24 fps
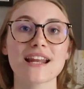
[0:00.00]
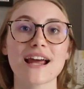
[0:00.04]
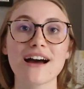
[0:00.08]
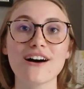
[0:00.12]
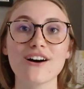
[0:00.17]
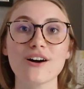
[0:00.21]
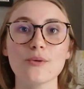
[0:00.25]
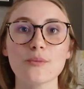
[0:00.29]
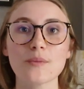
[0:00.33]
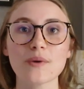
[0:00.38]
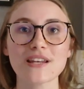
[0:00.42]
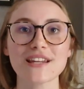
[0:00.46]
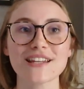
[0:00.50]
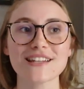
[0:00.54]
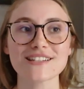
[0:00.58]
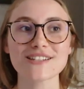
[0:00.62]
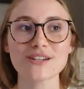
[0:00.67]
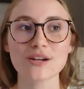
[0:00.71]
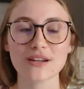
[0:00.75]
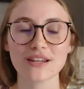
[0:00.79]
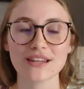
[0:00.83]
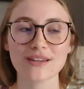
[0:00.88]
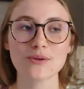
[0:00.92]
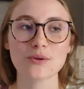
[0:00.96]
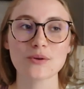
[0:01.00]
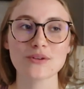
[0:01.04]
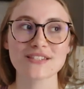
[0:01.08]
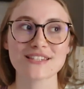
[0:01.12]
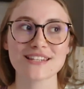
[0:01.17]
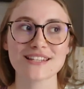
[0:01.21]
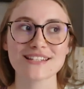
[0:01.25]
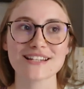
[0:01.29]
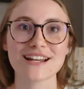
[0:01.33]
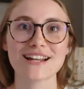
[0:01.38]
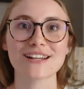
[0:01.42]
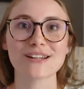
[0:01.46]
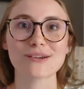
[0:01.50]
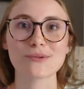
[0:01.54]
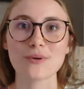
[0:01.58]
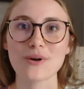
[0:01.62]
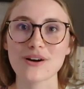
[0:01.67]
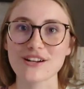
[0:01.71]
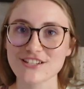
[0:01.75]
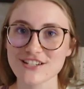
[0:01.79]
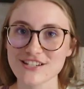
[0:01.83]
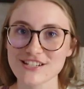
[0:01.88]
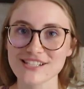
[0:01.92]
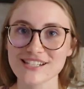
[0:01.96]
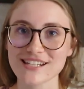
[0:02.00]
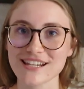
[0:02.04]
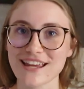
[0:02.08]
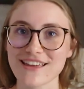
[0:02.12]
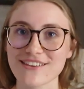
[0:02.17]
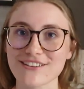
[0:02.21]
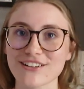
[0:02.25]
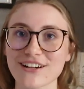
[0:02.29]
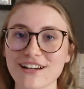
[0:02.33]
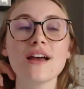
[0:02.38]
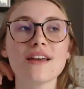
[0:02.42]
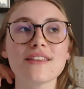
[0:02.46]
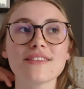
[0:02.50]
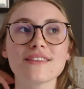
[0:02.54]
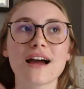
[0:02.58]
out and we need to sit down and watch it together.